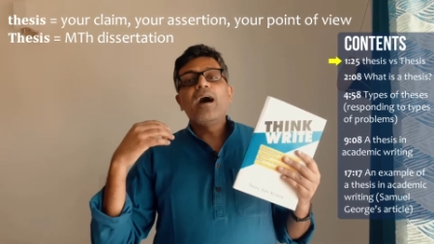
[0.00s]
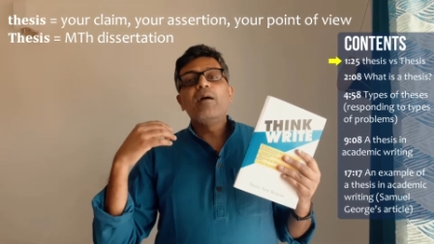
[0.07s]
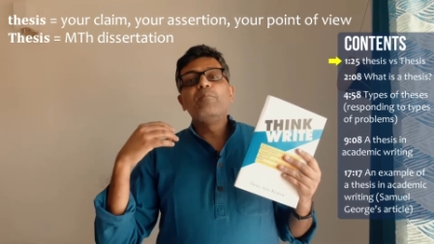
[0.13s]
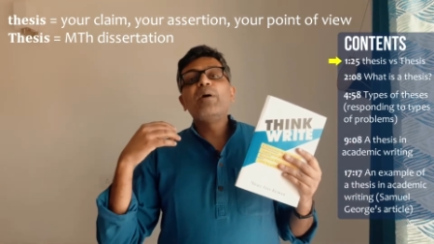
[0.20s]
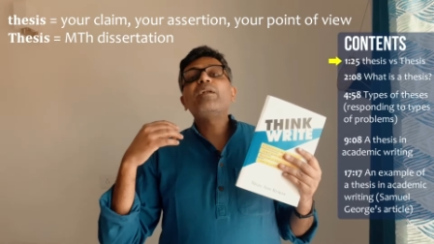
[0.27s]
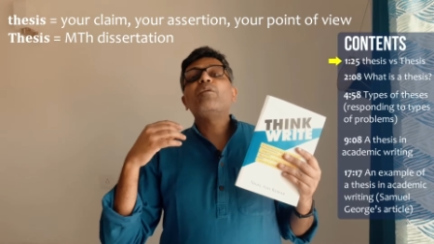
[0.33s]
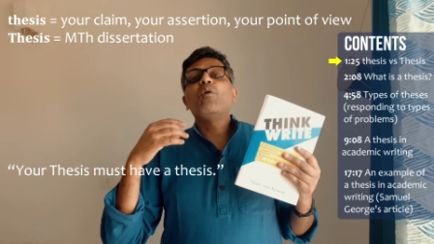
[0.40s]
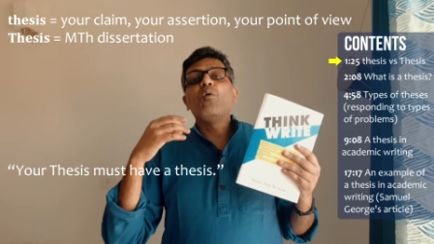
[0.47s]

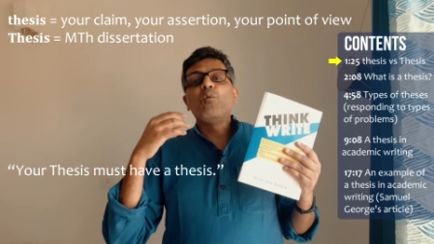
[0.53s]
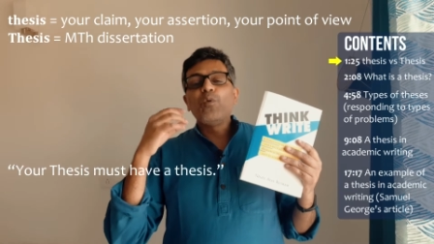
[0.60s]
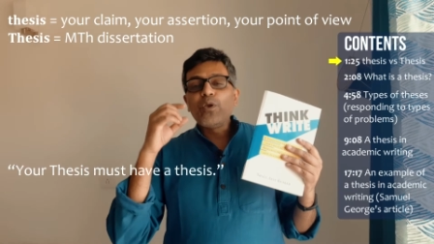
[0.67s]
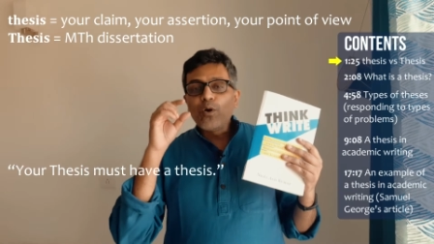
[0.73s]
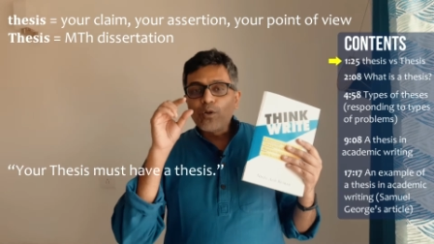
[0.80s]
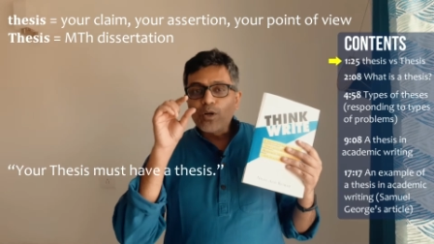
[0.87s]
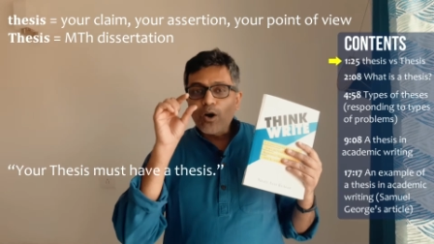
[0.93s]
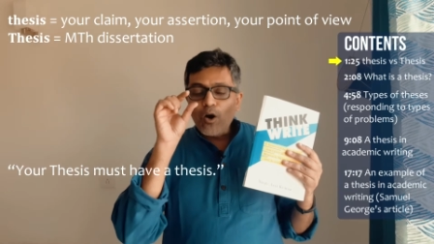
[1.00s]
But we
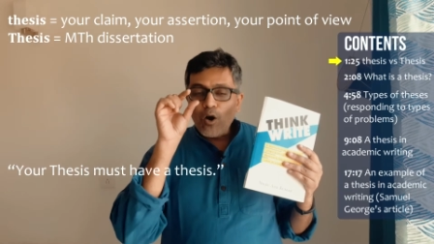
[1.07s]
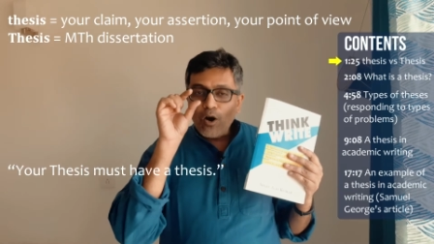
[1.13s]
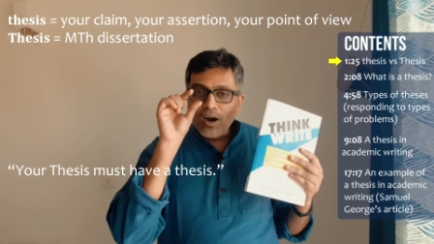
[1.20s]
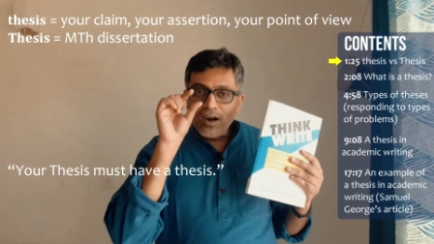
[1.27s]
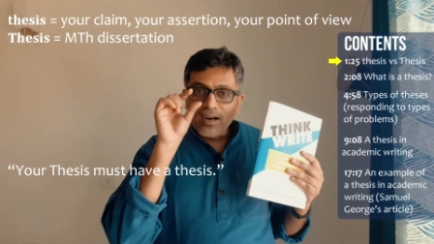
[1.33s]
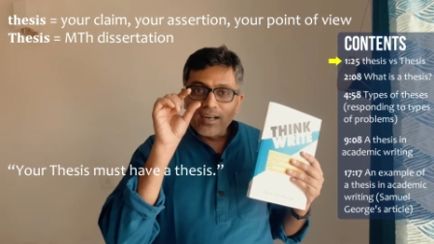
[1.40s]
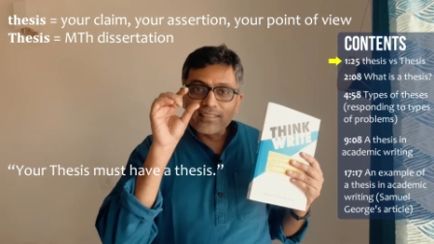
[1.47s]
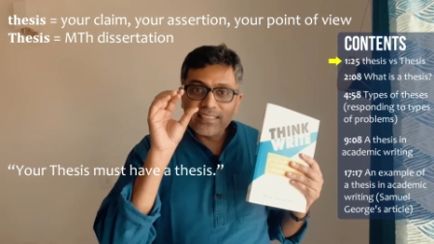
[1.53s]
are,
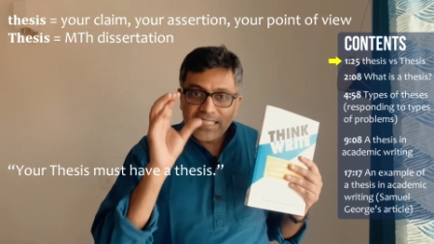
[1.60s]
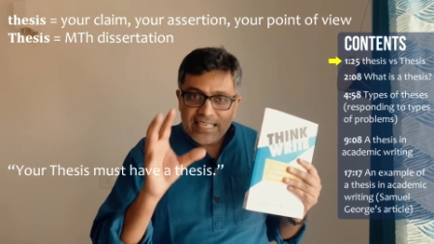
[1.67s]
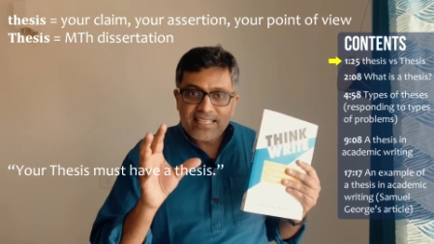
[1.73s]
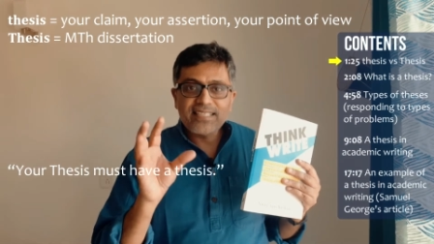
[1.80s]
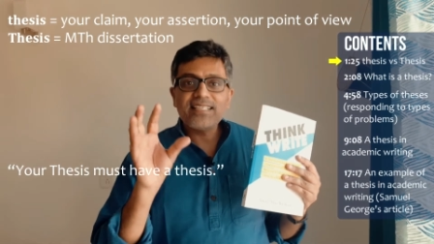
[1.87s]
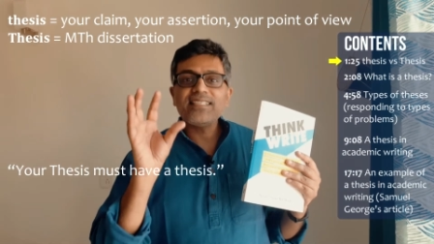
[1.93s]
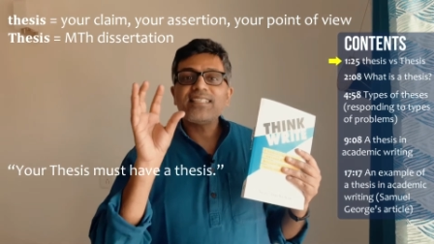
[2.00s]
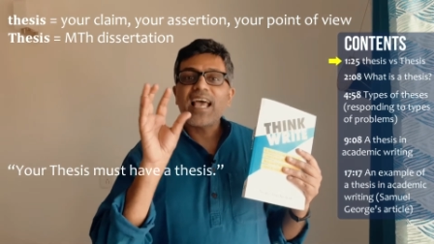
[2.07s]
a
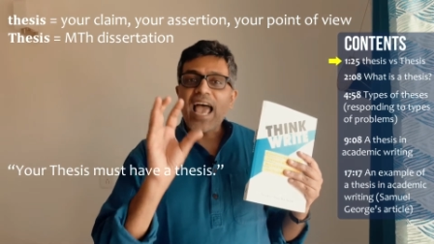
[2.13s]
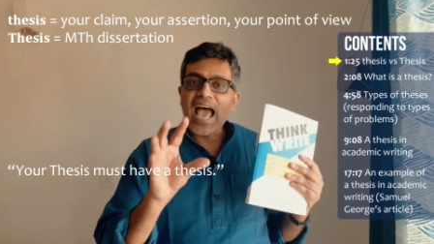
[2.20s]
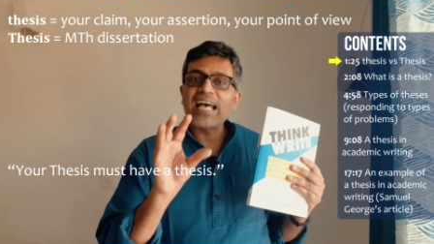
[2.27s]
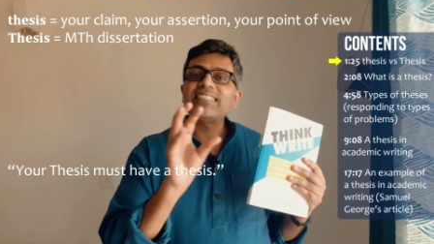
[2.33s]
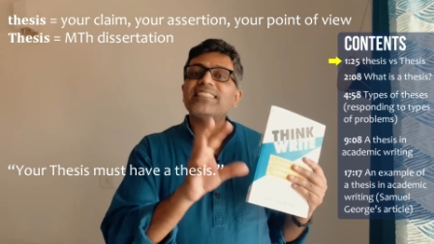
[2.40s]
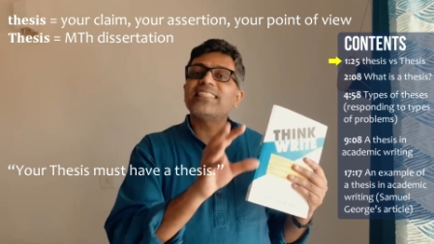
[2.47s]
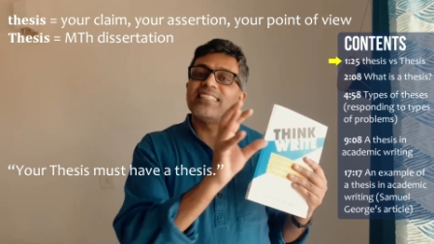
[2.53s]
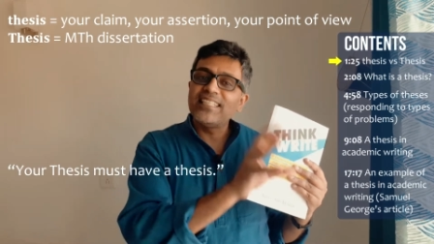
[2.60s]
thesis
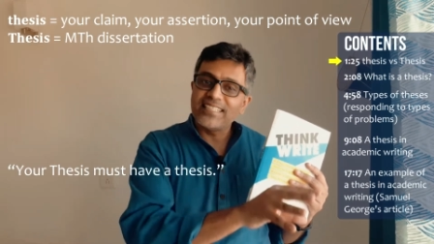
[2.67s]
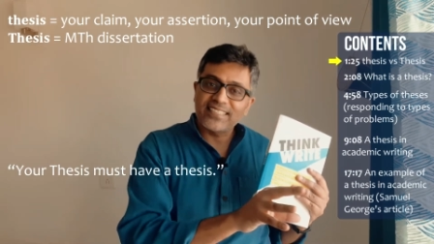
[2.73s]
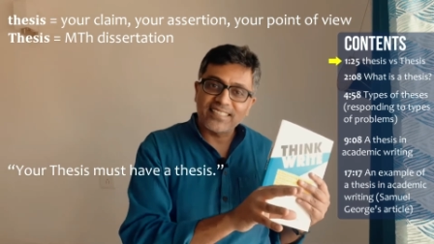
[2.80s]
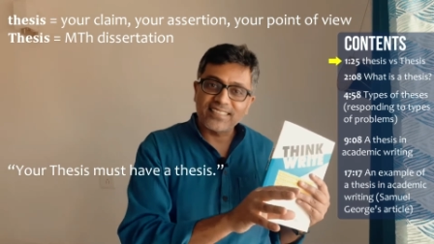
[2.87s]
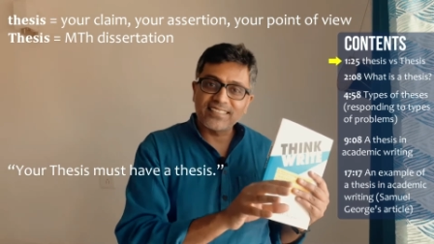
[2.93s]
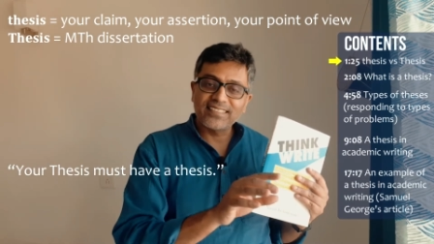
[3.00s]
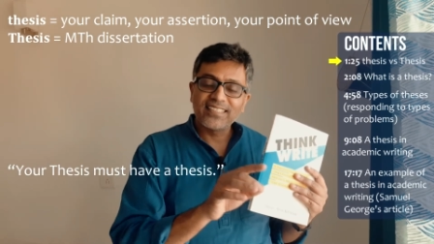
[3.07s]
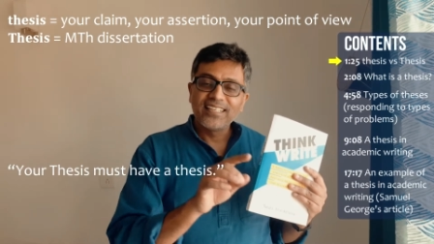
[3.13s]
has a
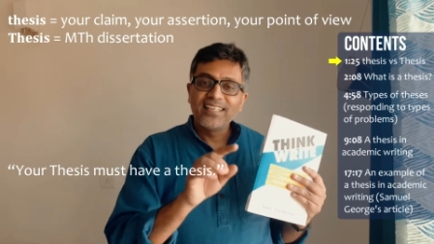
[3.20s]
thesis.